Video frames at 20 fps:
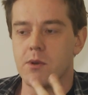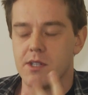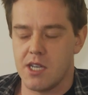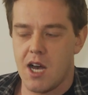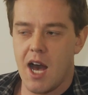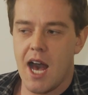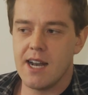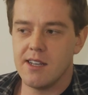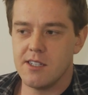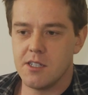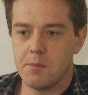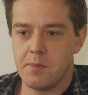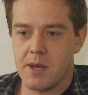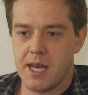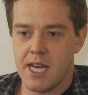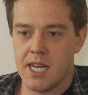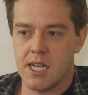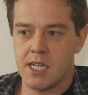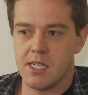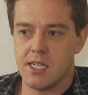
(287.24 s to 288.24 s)
tight as a
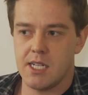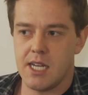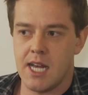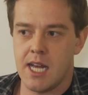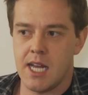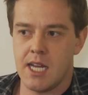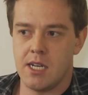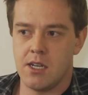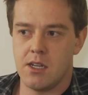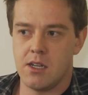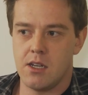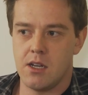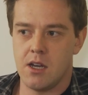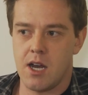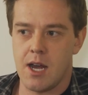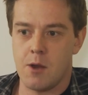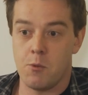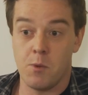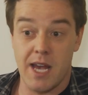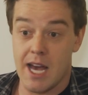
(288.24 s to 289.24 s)
band, and
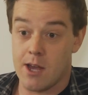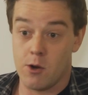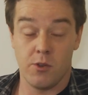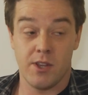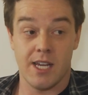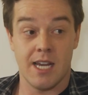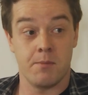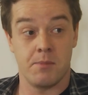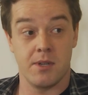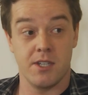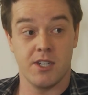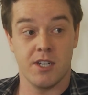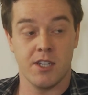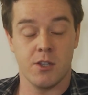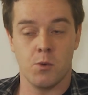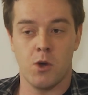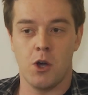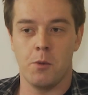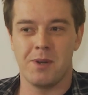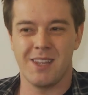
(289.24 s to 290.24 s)
we had all the ambition in
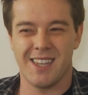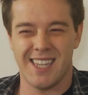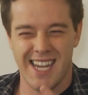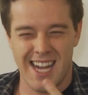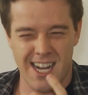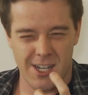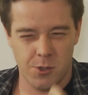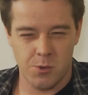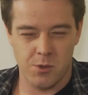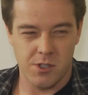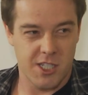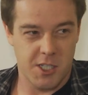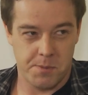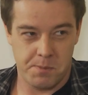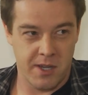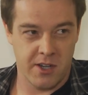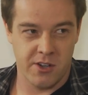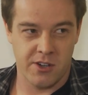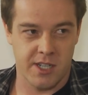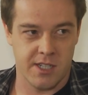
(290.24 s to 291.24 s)
the world, but the actual
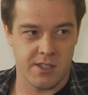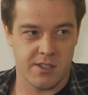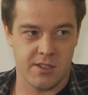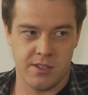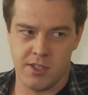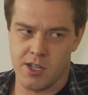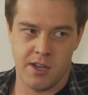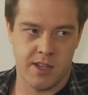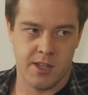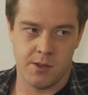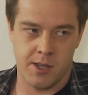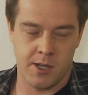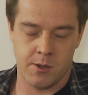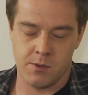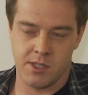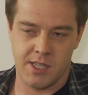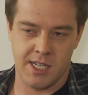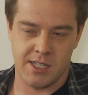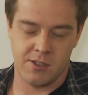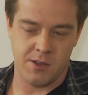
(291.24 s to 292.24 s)
experience, no. There
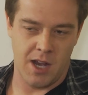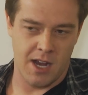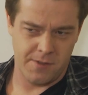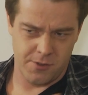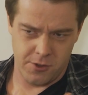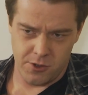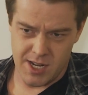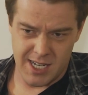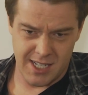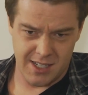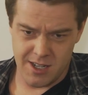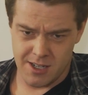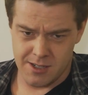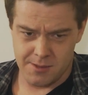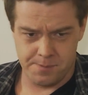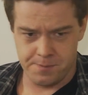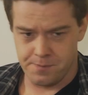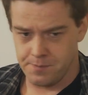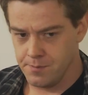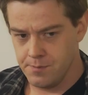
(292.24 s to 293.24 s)
was, after I'd
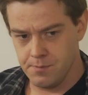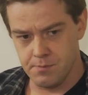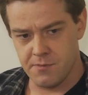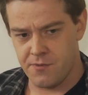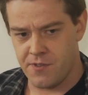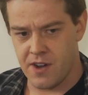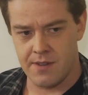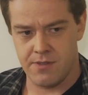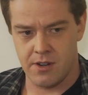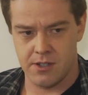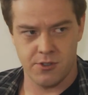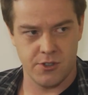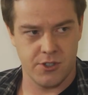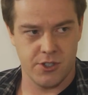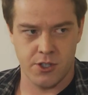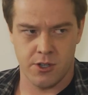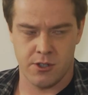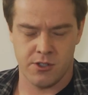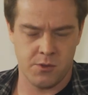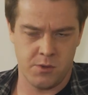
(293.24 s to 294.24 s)
done 500
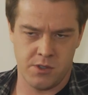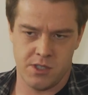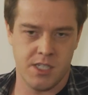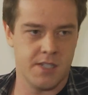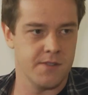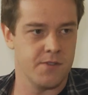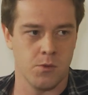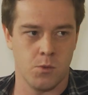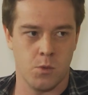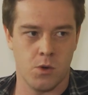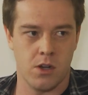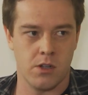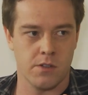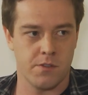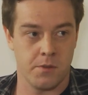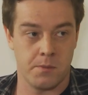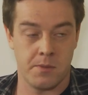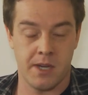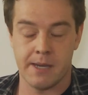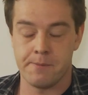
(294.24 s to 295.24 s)
shows, it was a different world
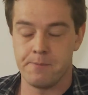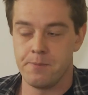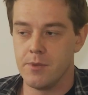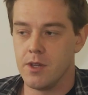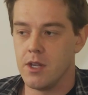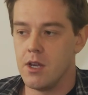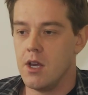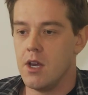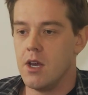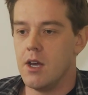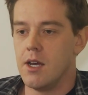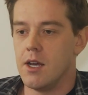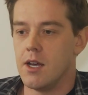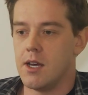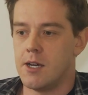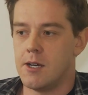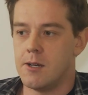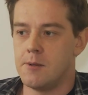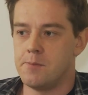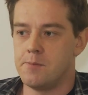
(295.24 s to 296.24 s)
for me.
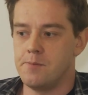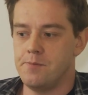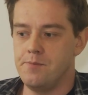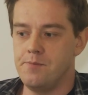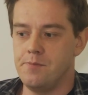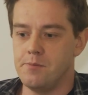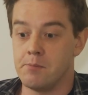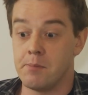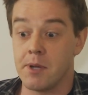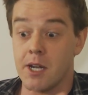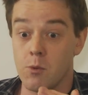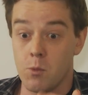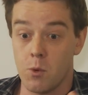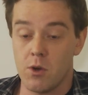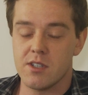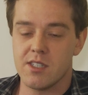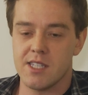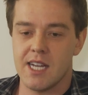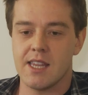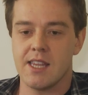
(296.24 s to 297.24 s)
But it
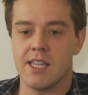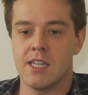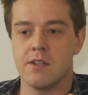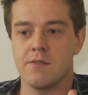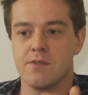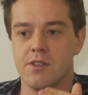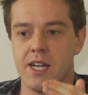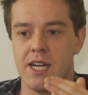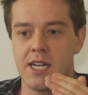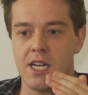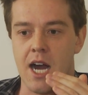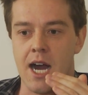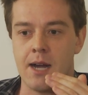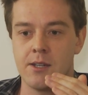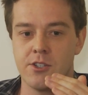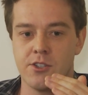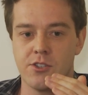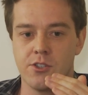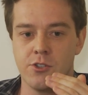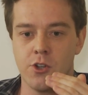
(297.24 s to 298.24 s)
was that thing of like,
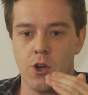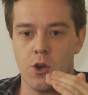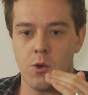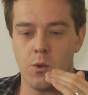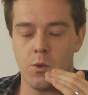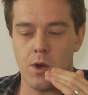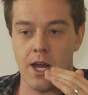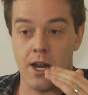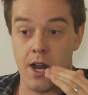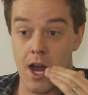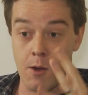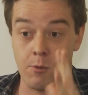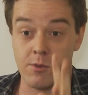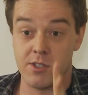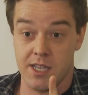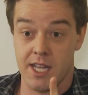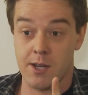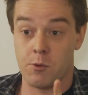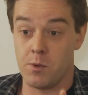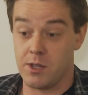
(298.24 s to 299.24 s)
I just know, and I
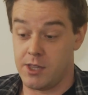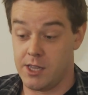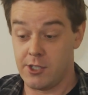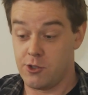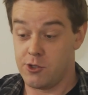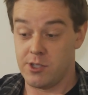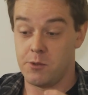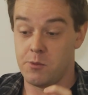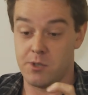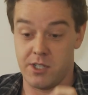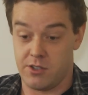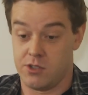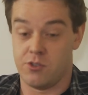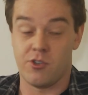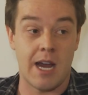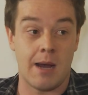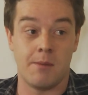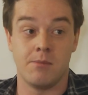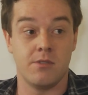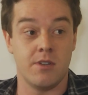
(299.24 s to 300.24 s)
was like, we just
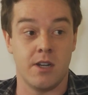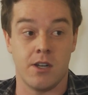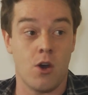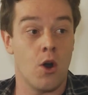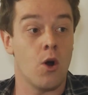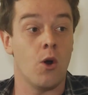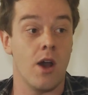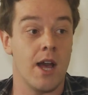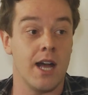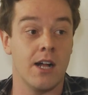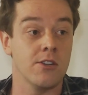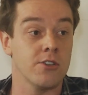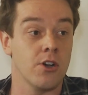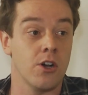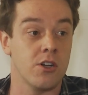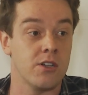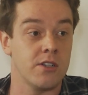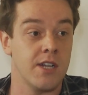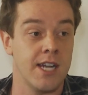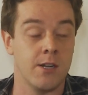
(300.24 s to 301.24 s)
grabbed and held
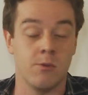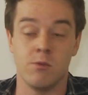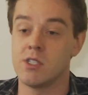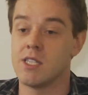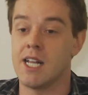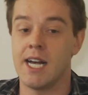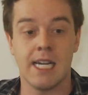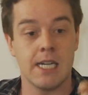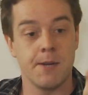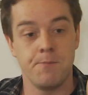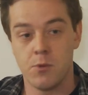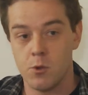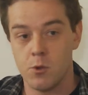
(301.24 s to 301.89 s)
on. And it was like,